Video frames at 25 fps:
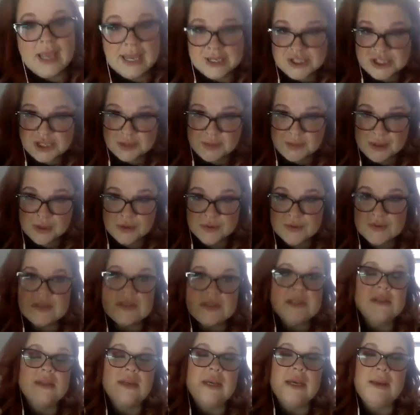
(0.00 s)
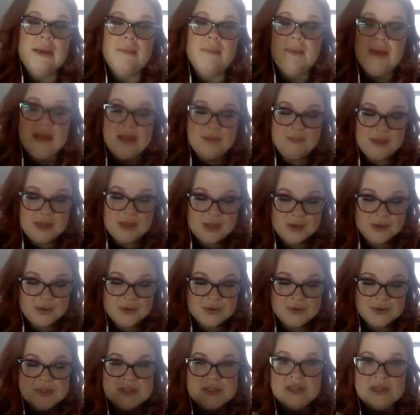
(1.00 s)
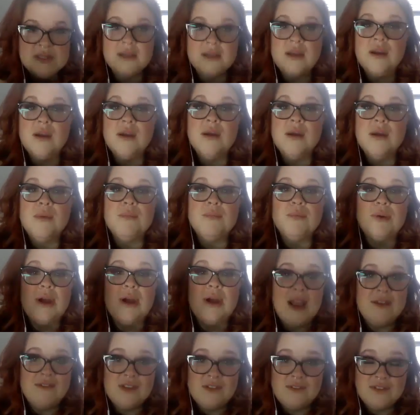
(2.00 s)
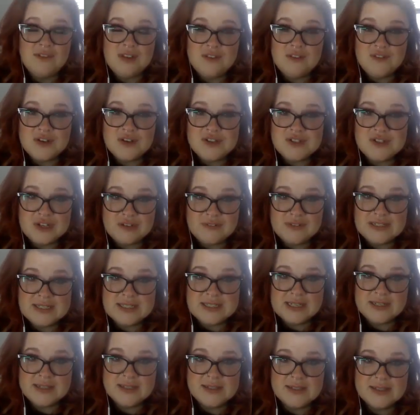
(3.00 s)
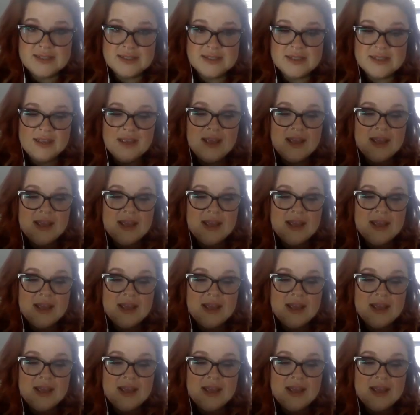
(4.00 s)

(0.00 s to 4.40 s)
HMOs, PPOs, private fee for services,